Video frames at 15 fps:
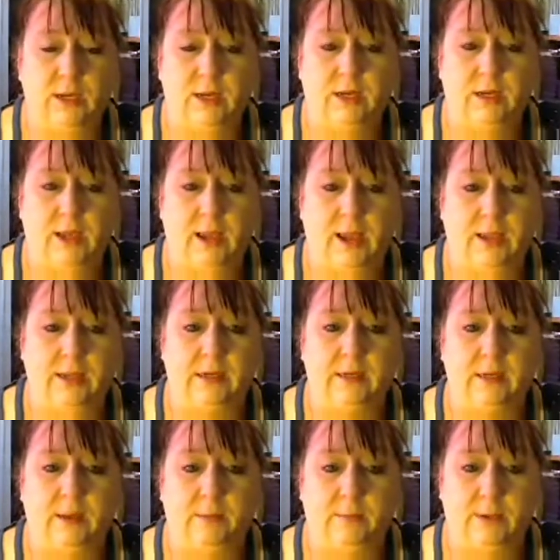and I
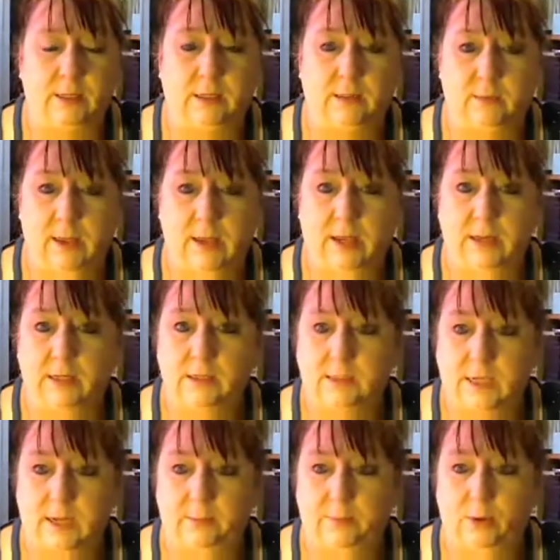ended up being the main
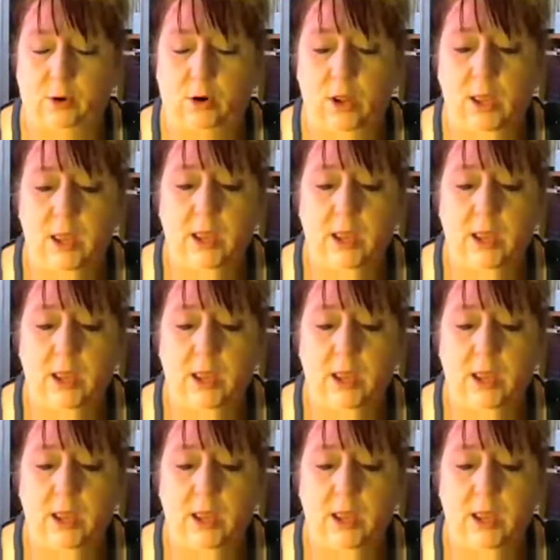stamper.